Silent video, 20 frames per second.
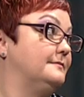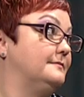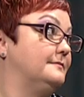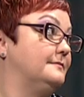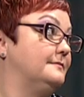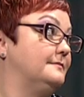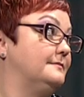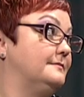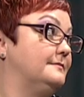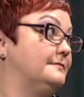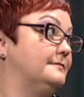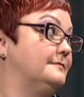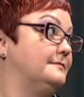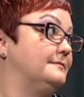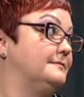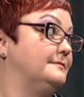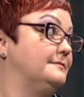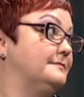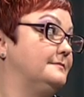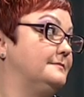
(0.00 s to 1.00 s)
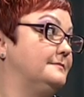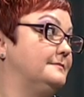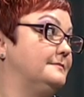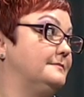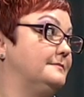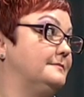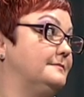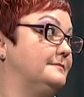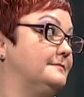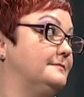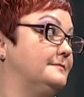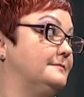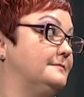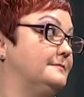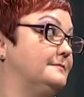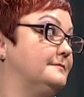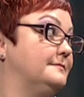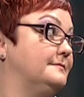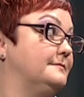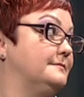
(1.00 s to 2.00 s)

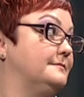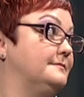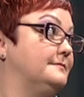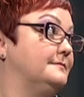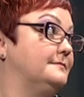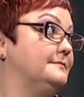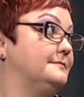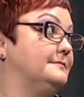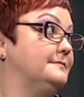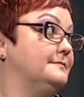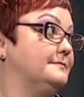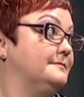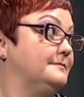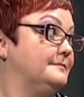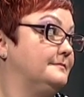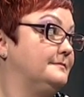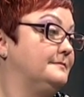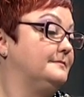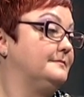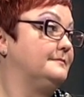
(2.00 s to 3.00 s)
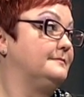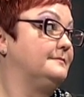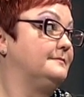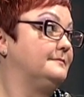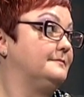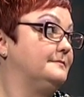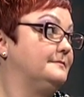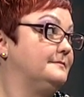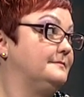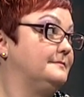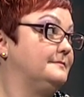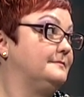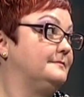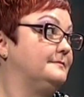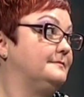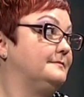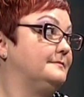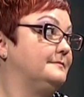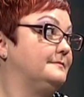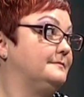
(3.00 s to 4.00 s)

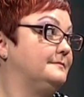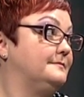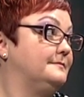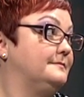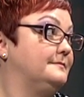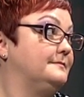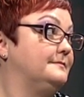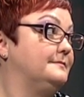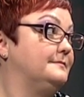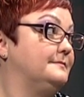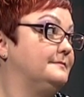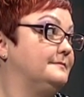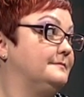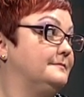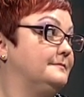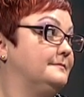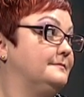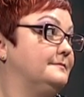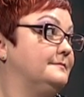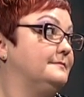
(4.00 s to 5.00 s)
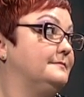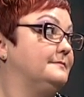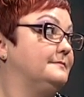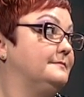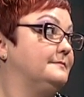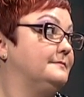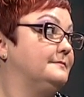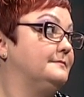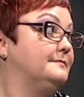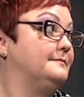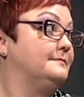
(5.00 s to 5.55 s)
(not speaking)